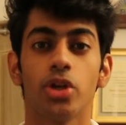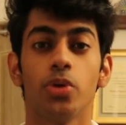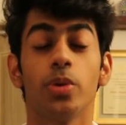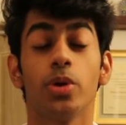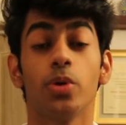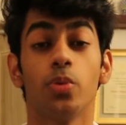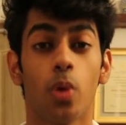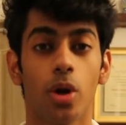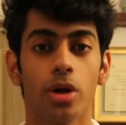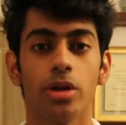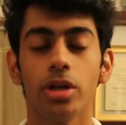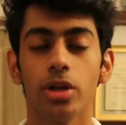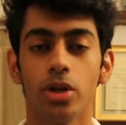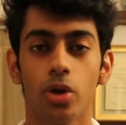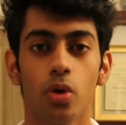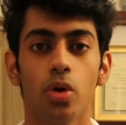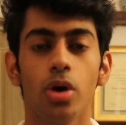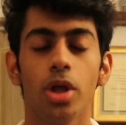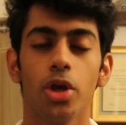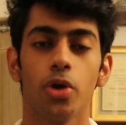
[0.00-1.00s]
you would want to
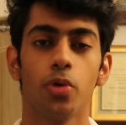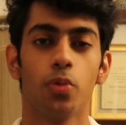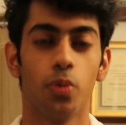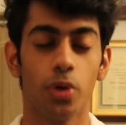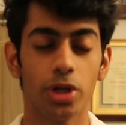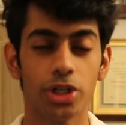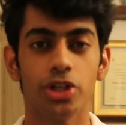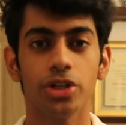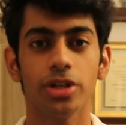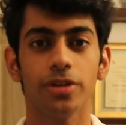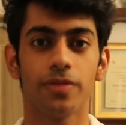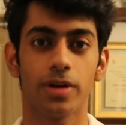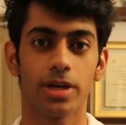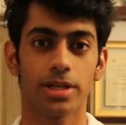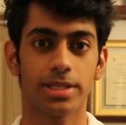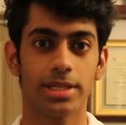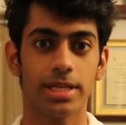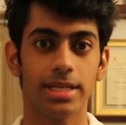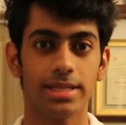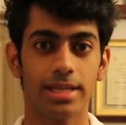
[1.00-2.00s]
know which
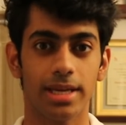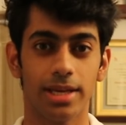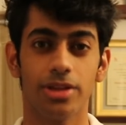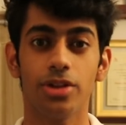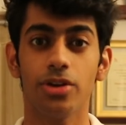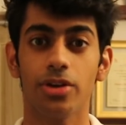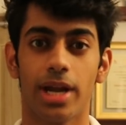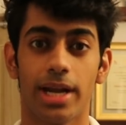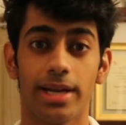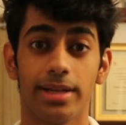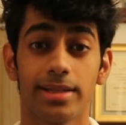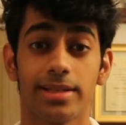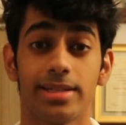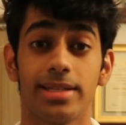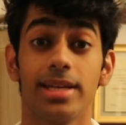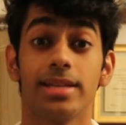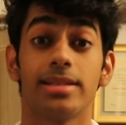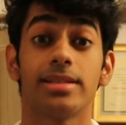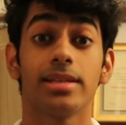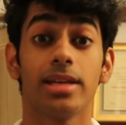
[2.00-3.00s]
universities in the United
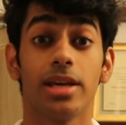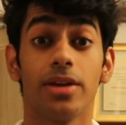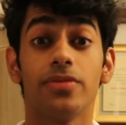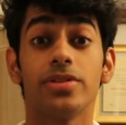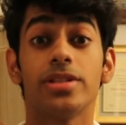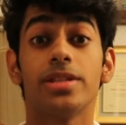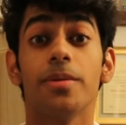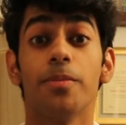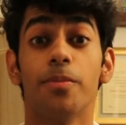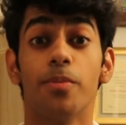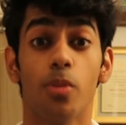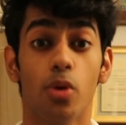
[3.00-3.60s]
States gives the